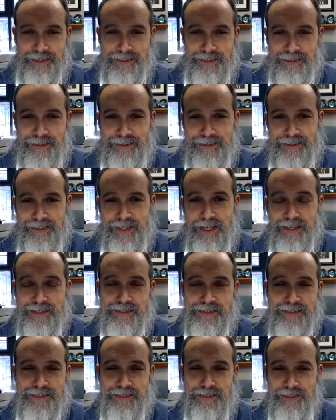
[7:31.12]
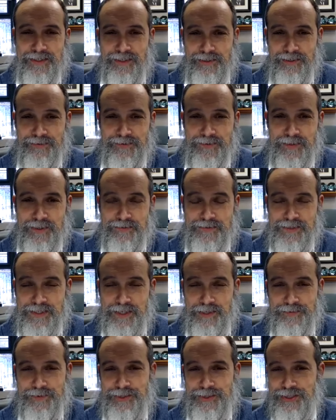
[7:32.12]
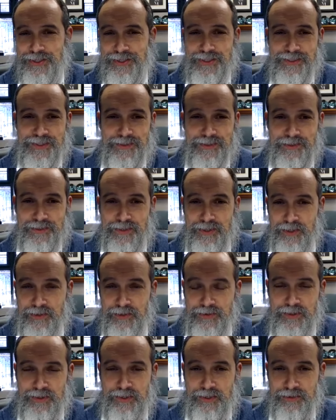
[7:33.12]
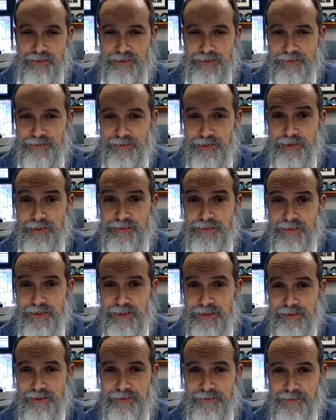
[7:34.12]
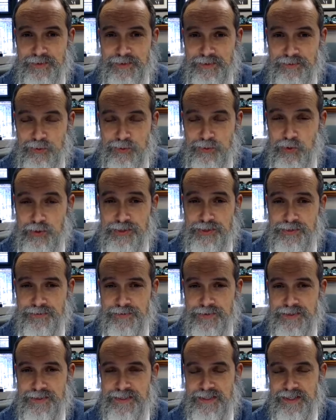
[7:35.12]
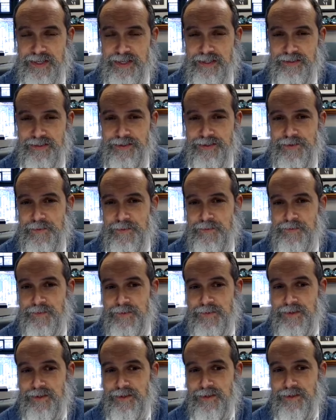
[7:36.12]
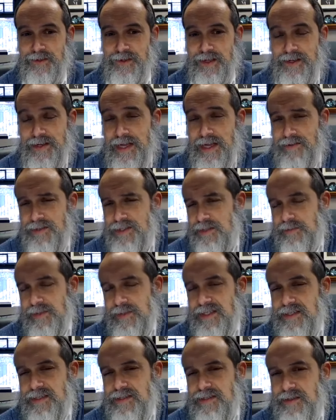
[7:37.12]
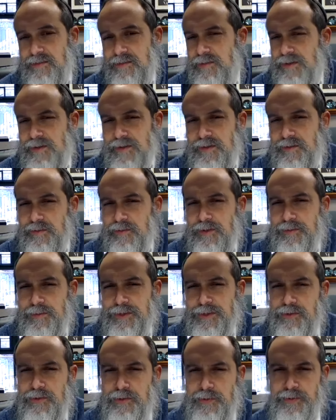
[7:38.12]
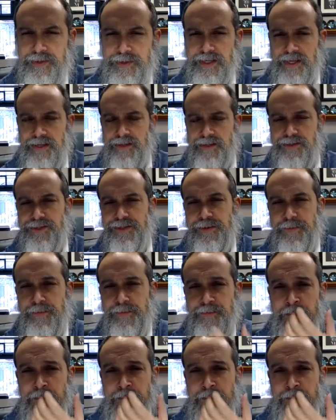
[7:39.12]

uh, husk of, of selfishness or, or, or very uh, coarser physicality. And now it's in my system, but the, what am I doing with the energy?